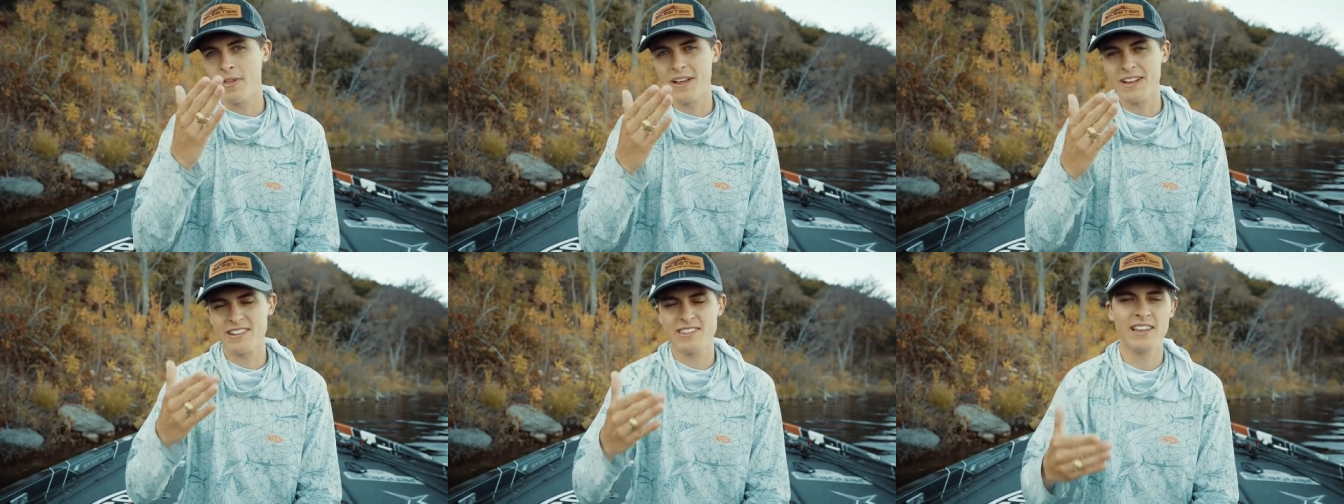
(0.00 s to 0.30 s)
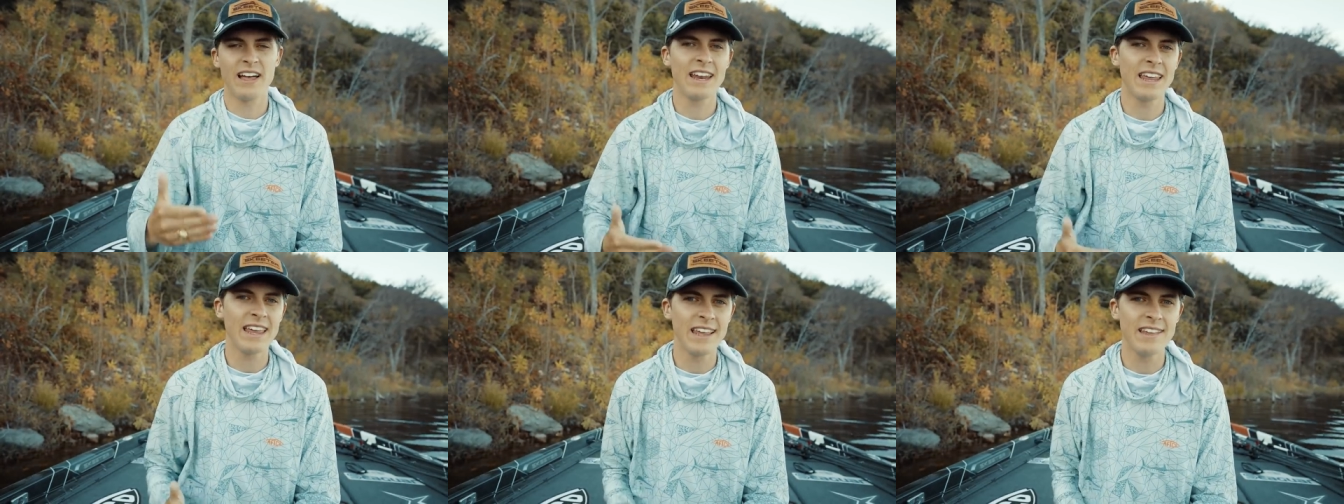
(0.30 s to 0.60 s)
I think it's a
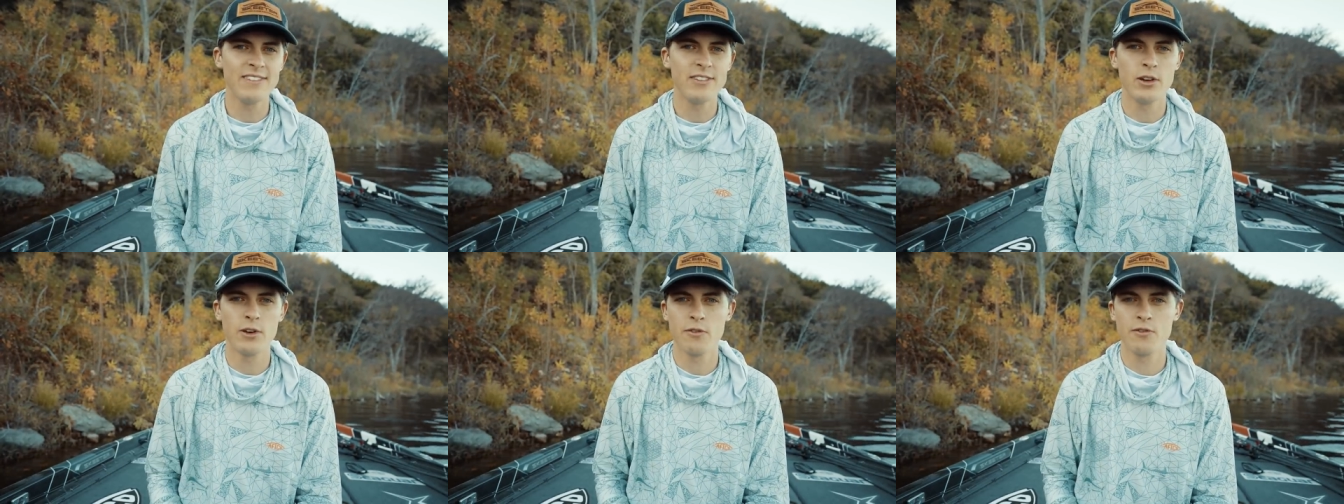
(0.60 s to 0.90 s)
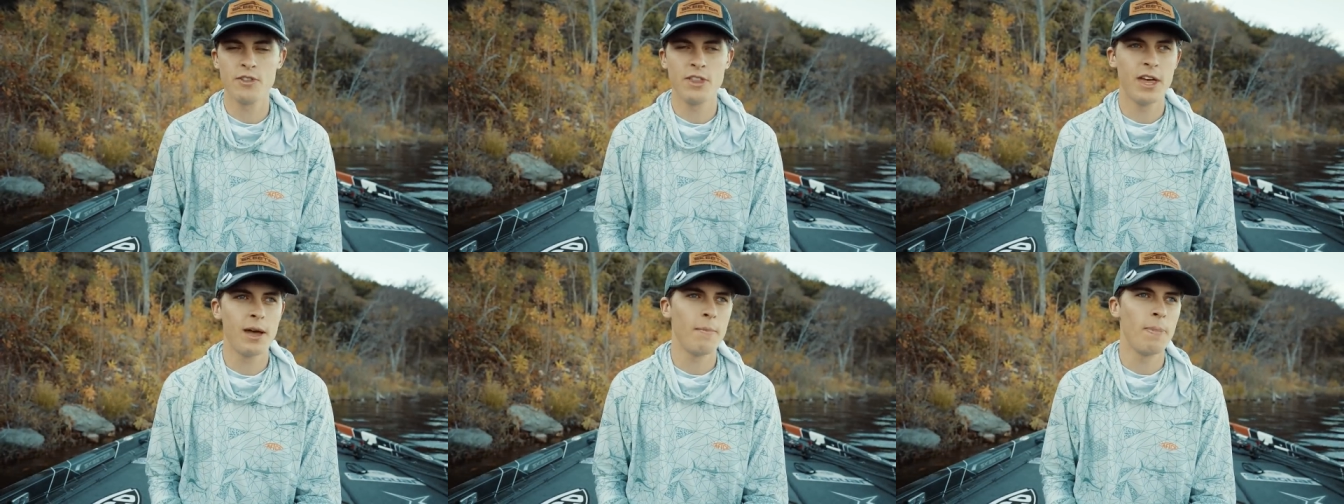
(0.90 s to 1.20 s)
lot easier
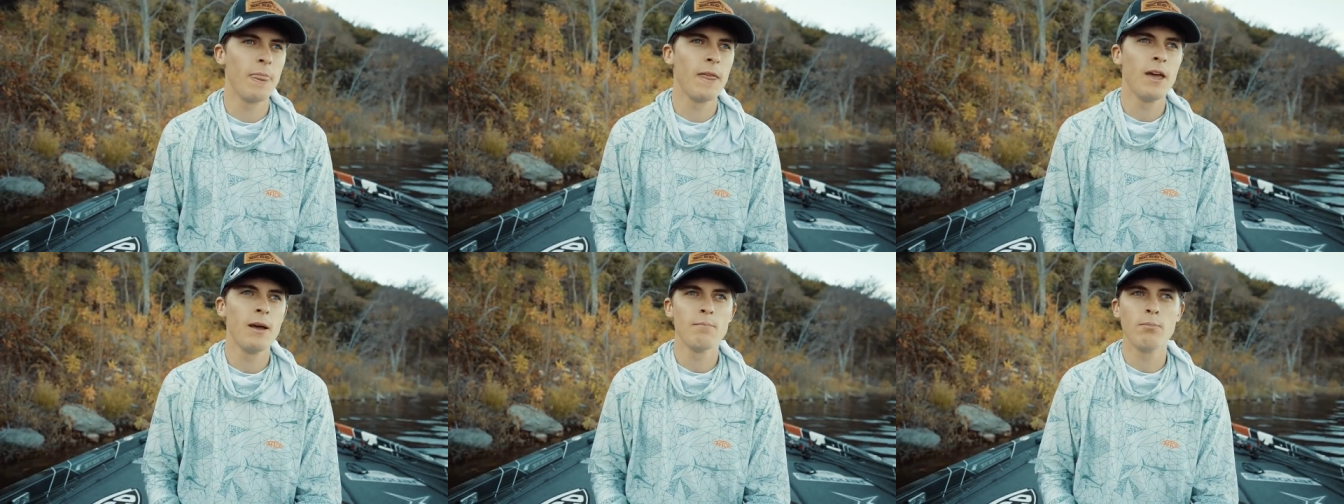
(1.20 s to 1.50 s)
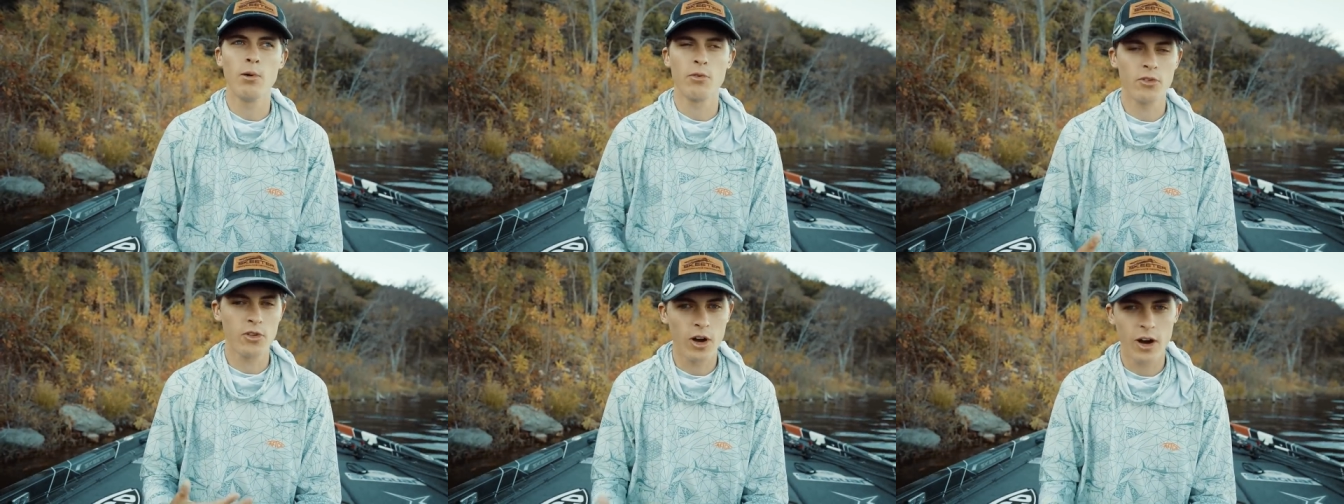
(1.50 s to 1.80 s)
for them,
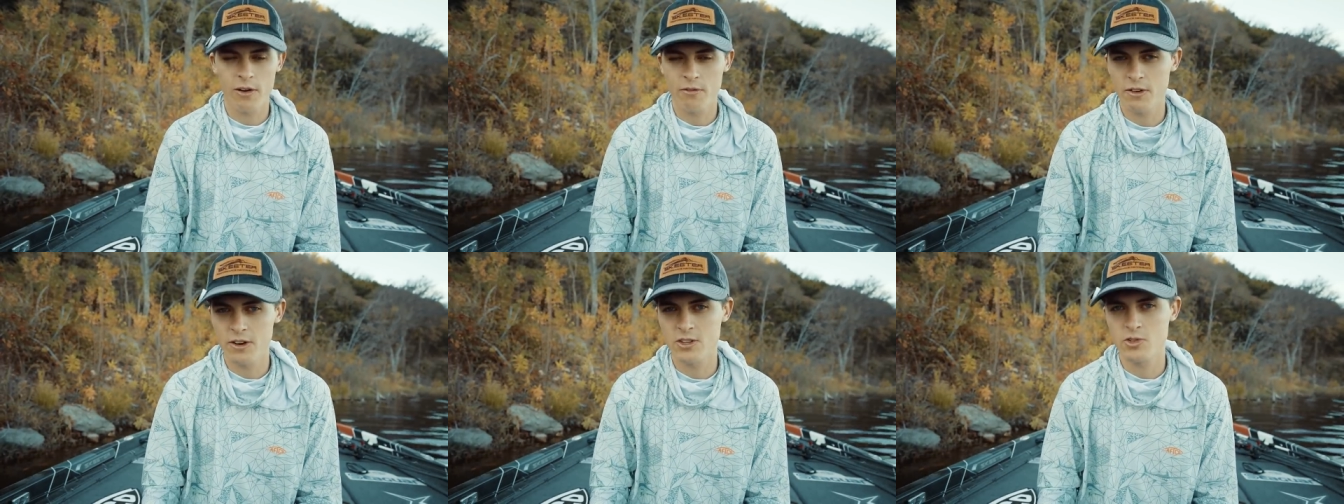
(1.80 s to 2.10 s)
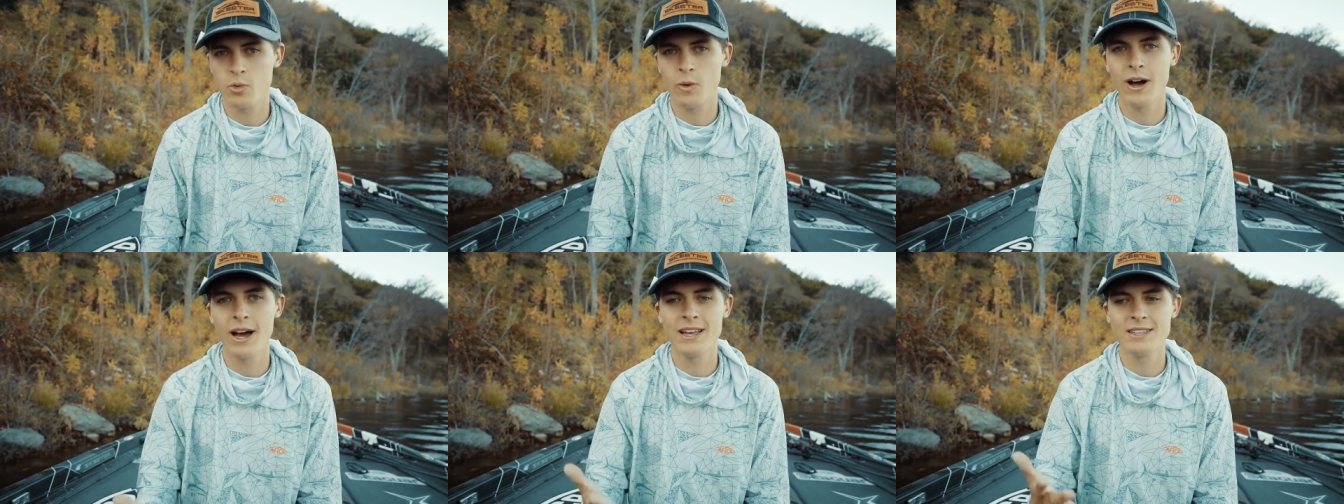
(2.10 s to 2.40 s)
both
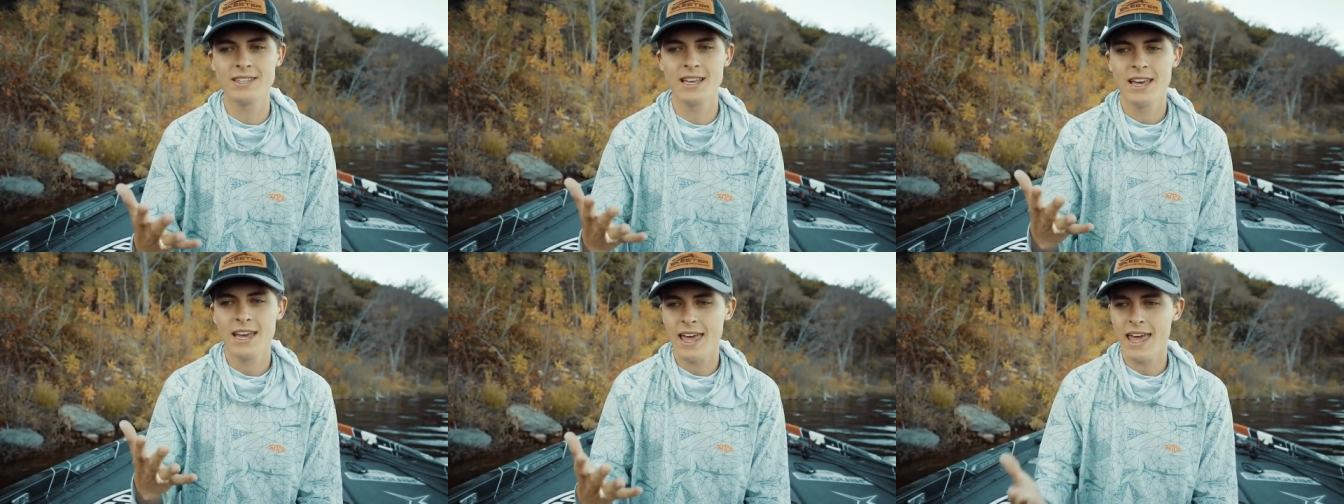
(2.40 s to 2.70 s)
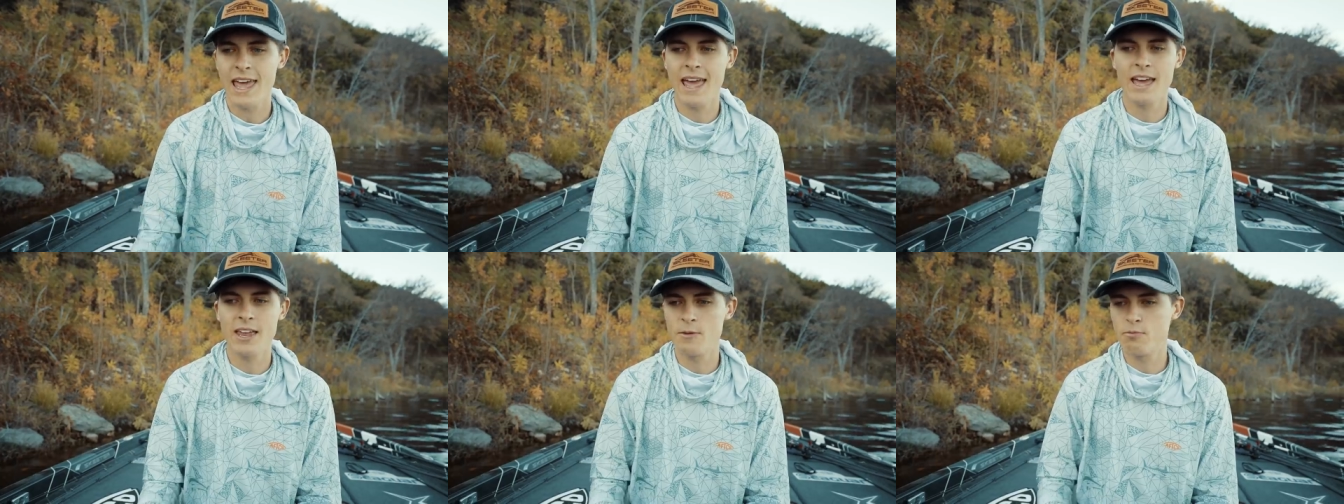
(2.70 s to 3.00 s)
confidence wise
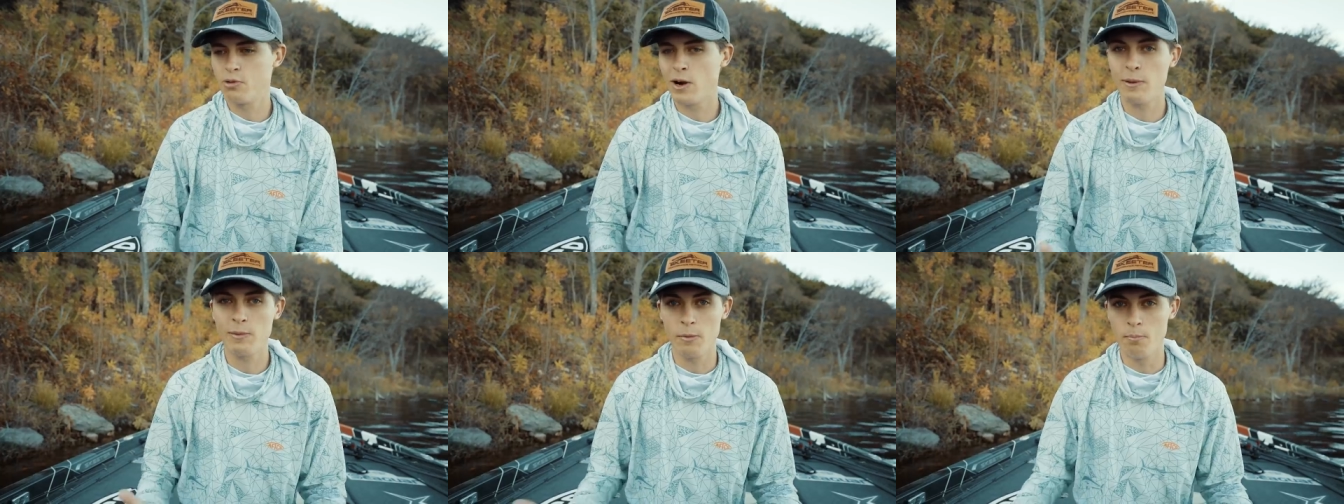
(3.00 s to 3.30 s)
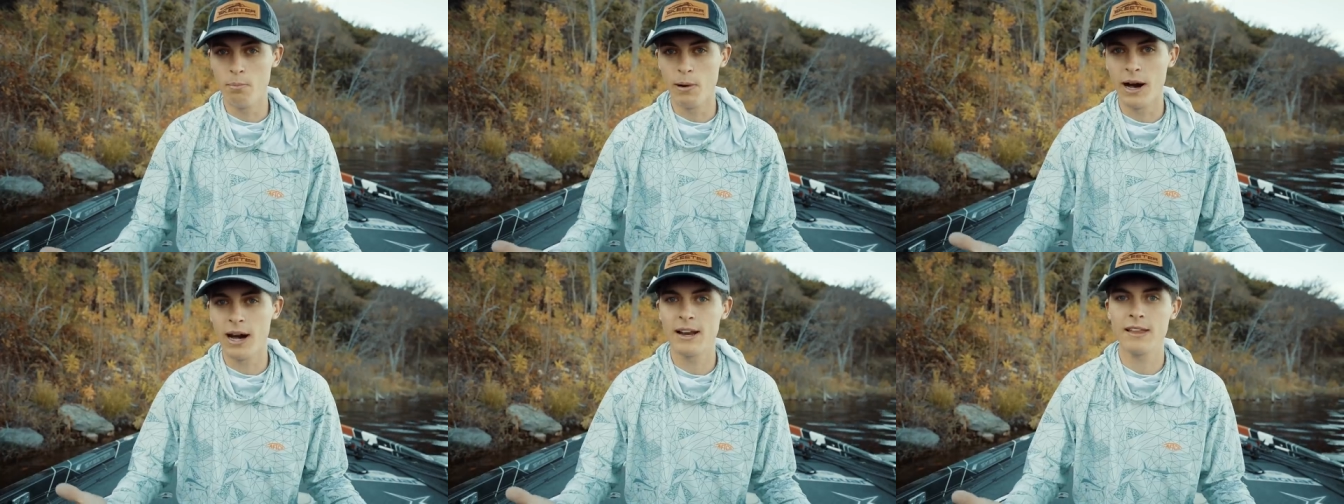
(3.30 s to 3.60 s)
and probably
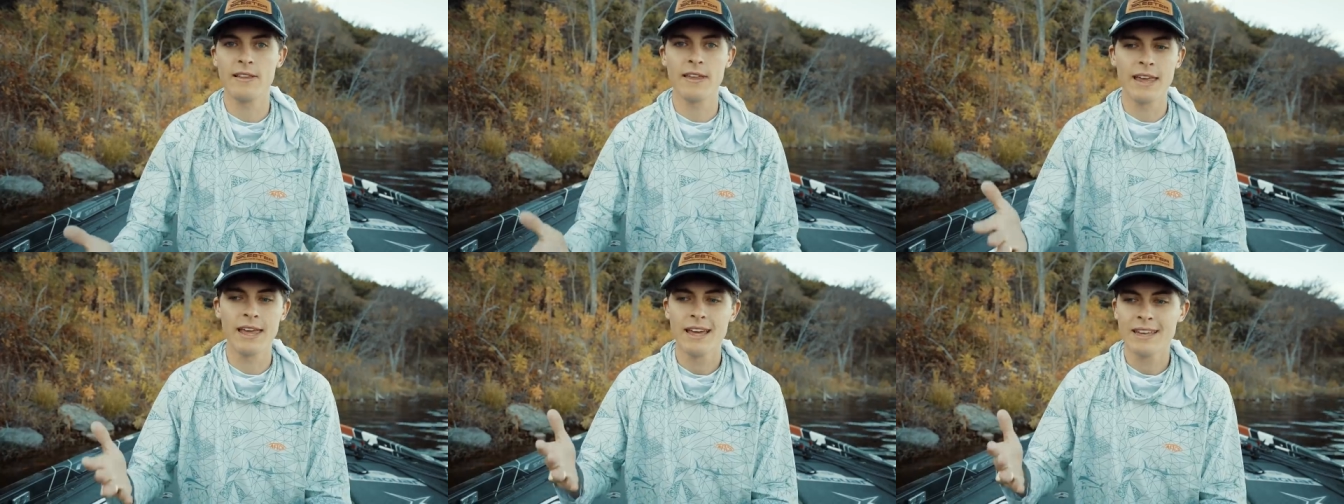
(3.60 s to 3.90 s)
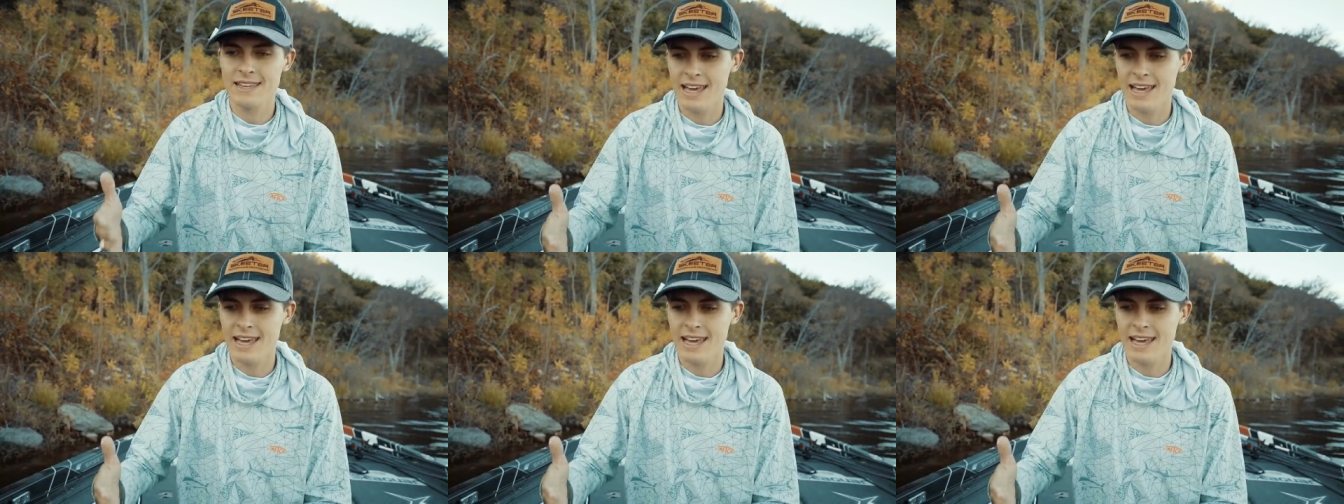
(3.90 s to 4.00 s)
bodily,